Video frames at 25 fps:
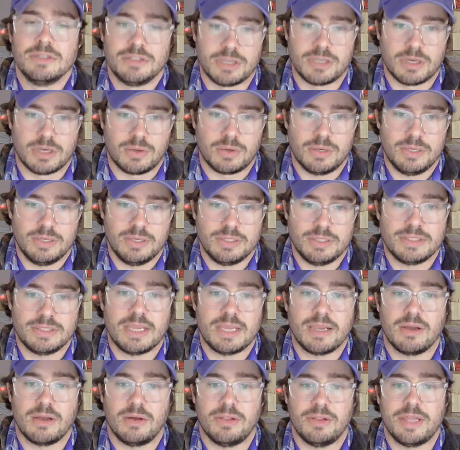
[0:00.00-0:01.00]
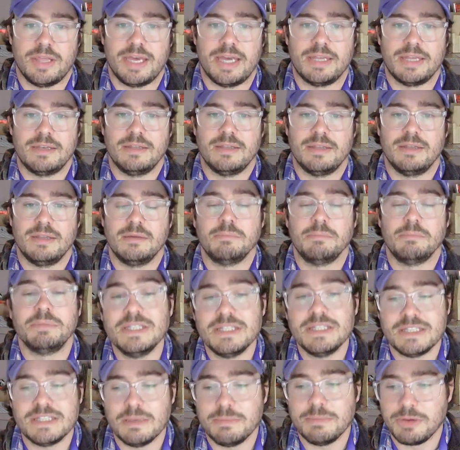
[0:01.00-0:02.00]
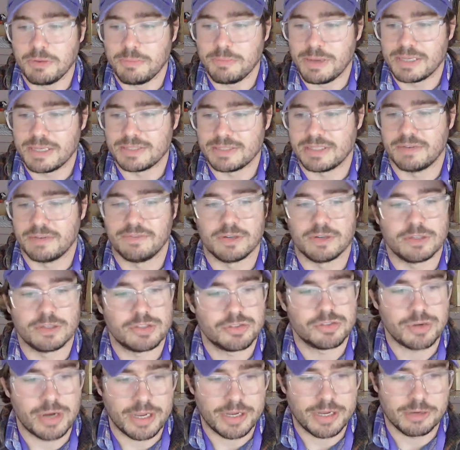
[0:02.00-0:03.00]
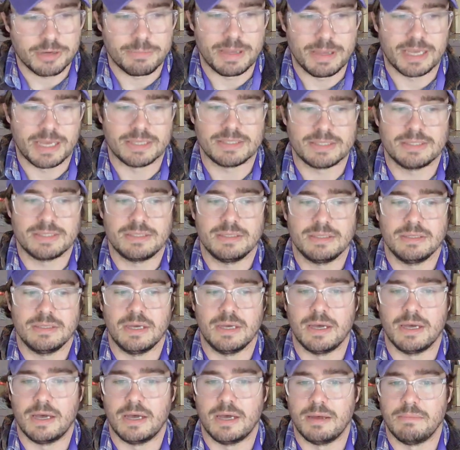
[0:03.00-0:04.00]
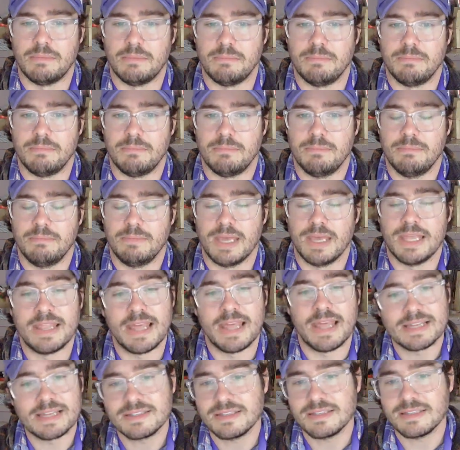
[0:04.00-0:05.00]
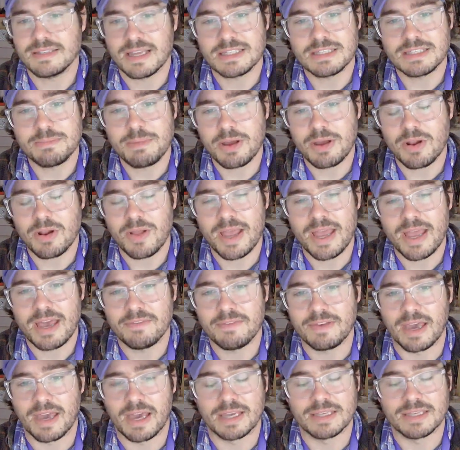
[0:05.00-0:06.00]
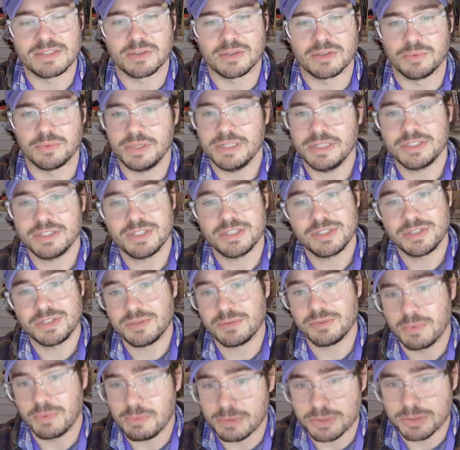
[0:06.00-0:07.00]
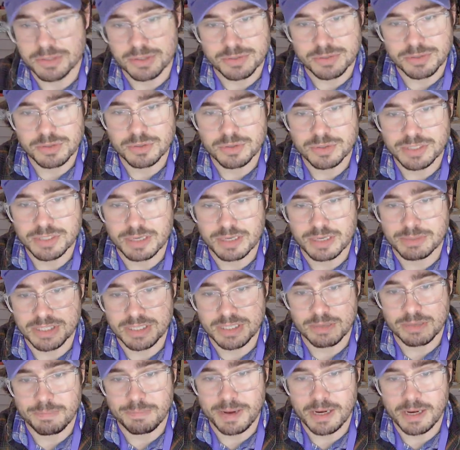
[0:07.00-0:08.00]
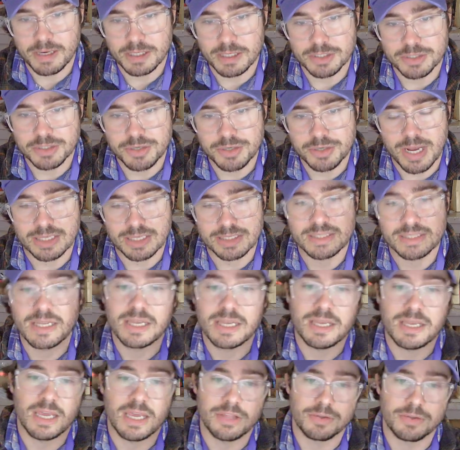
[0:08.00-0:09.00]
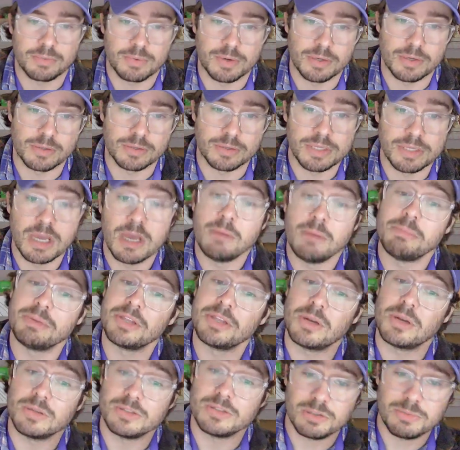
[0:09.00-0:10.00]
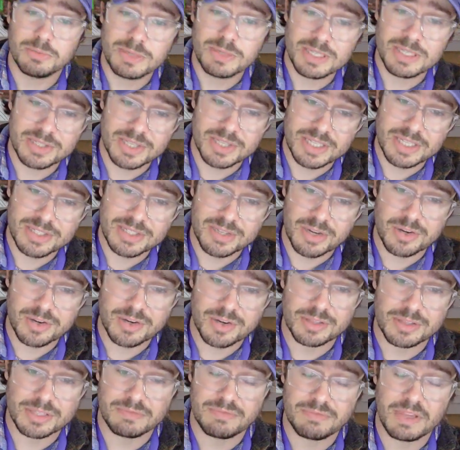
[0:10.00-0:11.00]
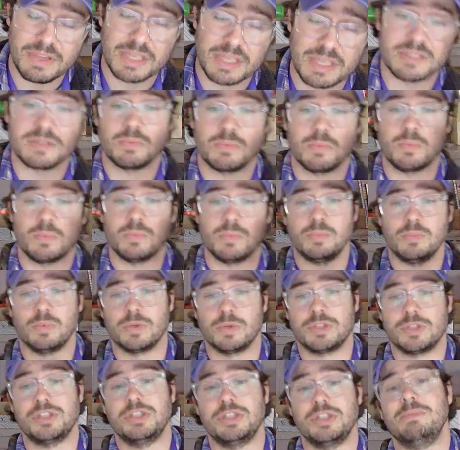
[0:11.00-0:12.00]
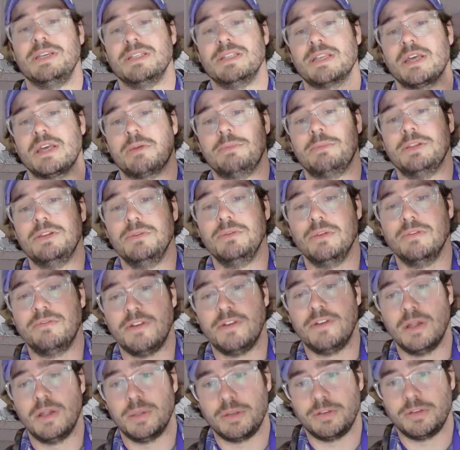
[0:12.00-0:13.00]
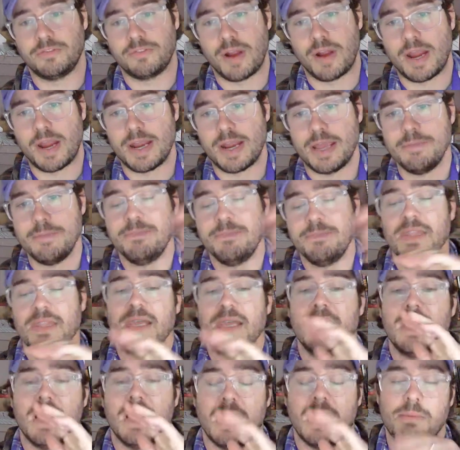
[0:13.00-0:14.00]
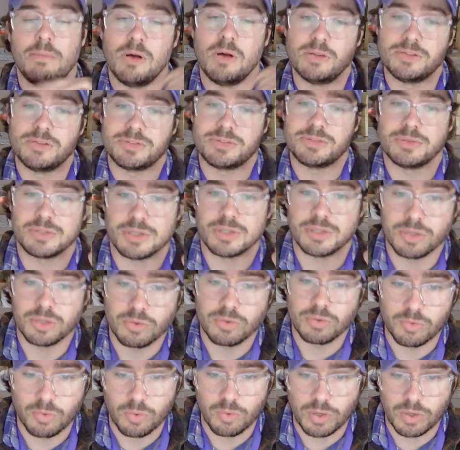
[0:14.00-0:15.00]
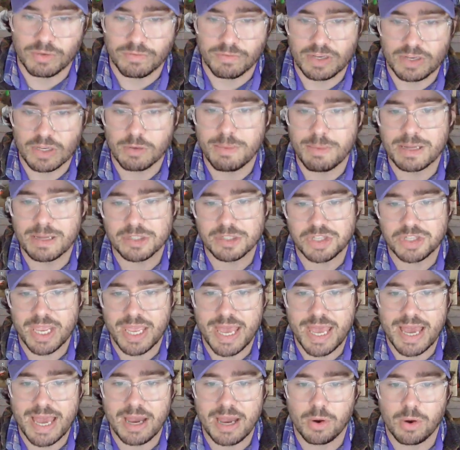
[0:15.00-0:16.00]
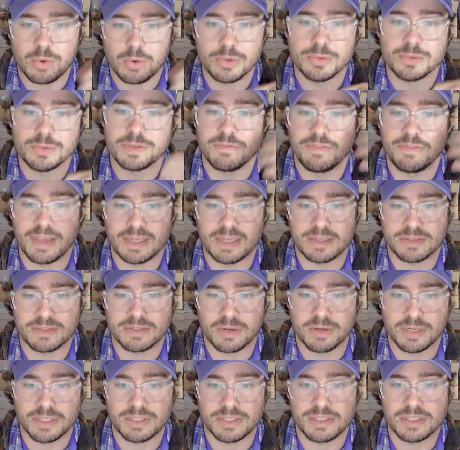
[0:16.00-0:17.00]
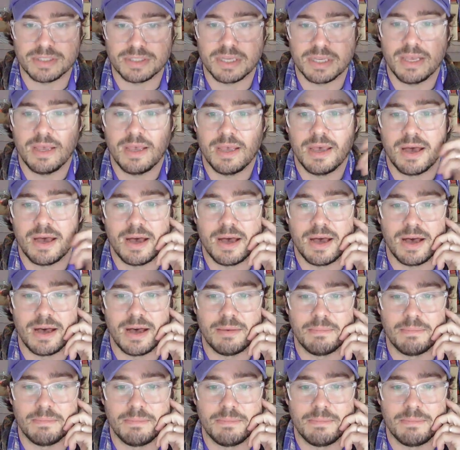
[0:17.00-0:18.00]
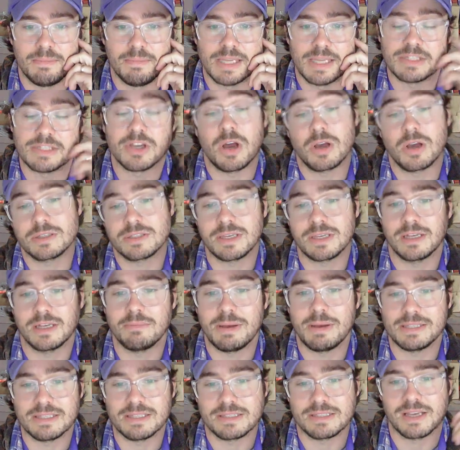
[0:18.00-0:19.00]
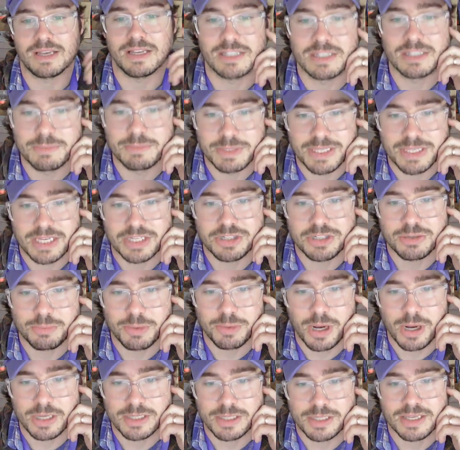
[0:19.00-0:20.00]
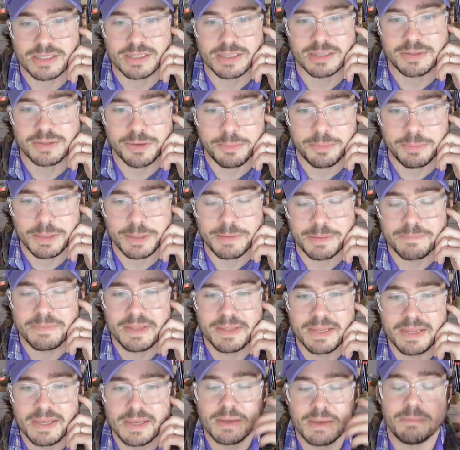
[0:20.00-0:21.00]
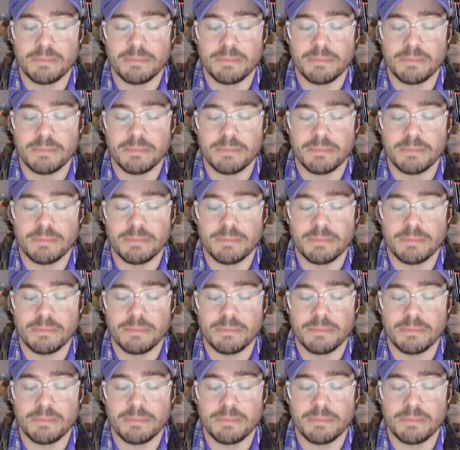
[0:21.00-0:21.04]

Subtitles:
So, in saying all that, please give me your best effort. Try your best. And that's about all I have, guys. So really, just those rumors, those 2 assignments, the compare and contrast and the rows. But then also get started on this Vans worksheet, because that'll be due the following Friday. Also, there's a little quick video about Jay Howe, who's a Vans artist, and talks kind of about this customization process a little bit.